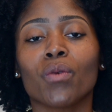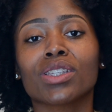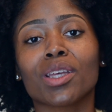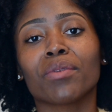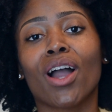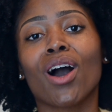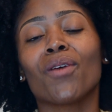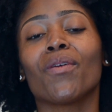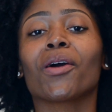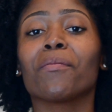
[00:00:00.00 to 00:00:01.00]
What's up,
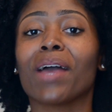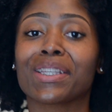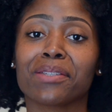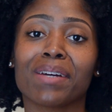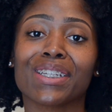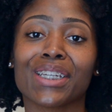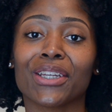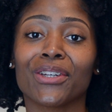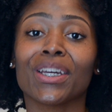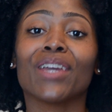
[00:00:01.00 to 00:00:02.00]
y'all? Welcome back to my
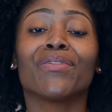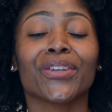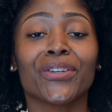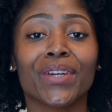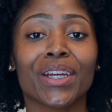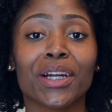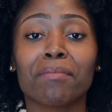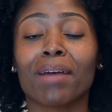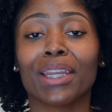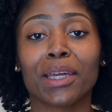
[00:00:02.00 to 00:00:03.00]
channel. If you're new here,
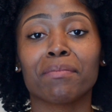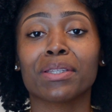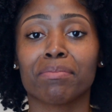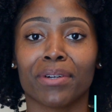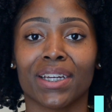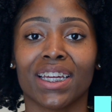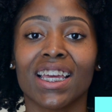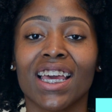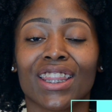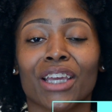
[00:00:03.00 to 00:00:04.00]
my name is
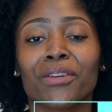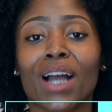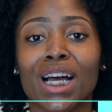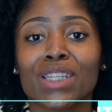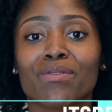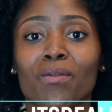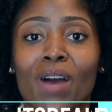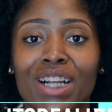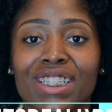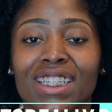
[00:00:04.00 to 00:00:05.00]
Bree. Thank you guys for
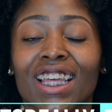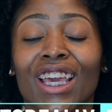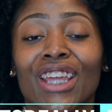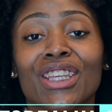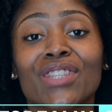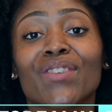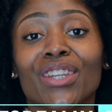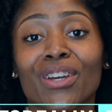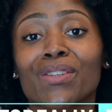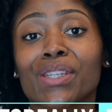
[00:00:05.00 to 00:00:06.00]
watching. This
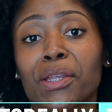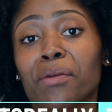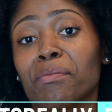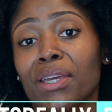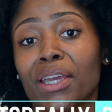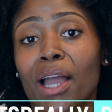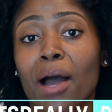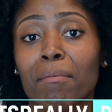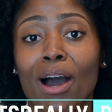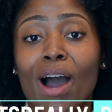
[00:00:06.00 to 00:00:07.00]
video is going to be
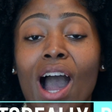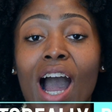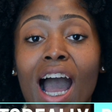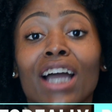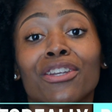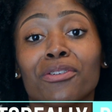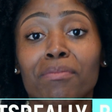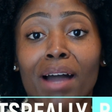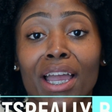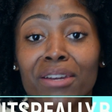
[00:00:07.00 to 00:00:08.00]
about how I do
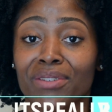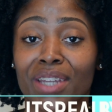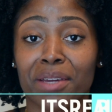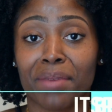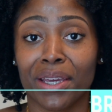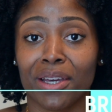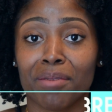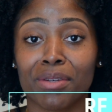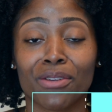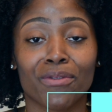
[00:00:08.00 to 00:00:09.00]
my everyday makeup.
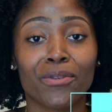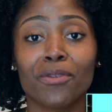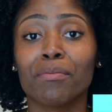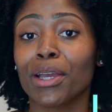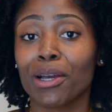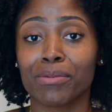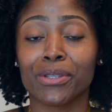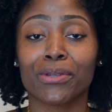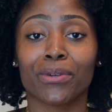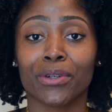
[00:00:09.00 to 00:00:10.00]
It's a full makeup
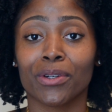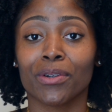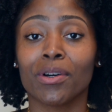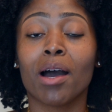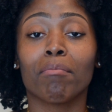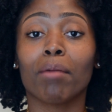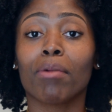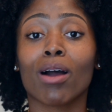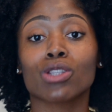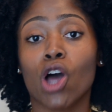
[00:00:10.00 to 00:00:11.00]
tutorial. My
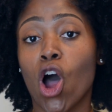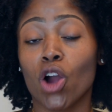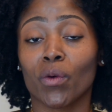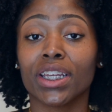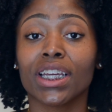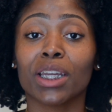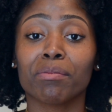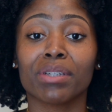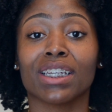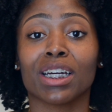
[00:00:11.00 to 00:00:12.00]
brows are already going to
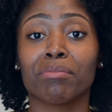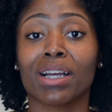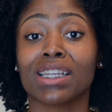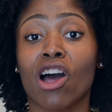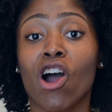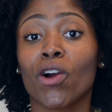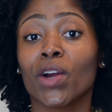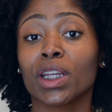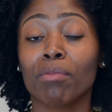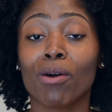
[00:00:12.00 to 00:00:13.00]
be done because I
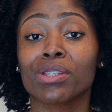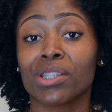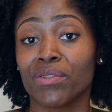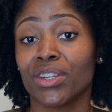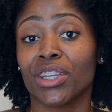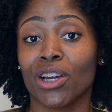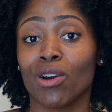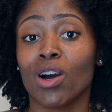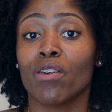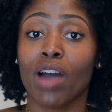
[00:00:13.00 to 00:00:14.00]
already posted a video
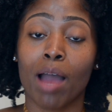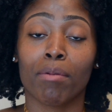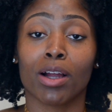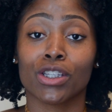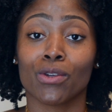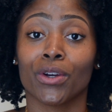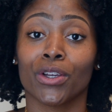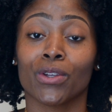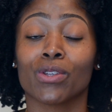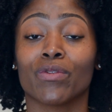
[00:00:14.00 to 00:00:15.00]
of an eyebrow
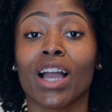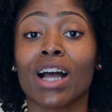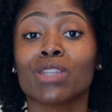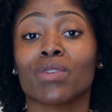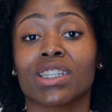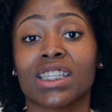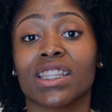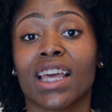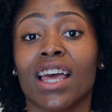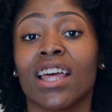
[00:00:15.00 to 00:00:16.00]
tutorial. So if you guys want to see
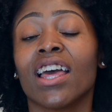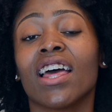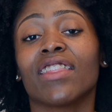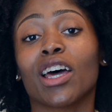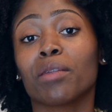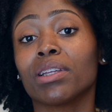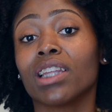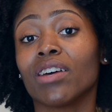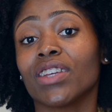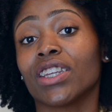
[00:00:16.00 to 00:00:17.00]
that, that'll be
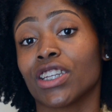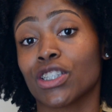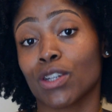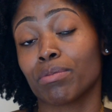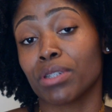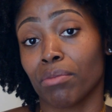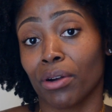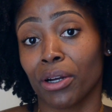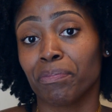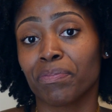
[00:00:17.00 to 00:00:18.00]
left in the description
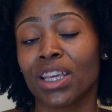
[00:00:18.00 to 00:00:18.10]
bar.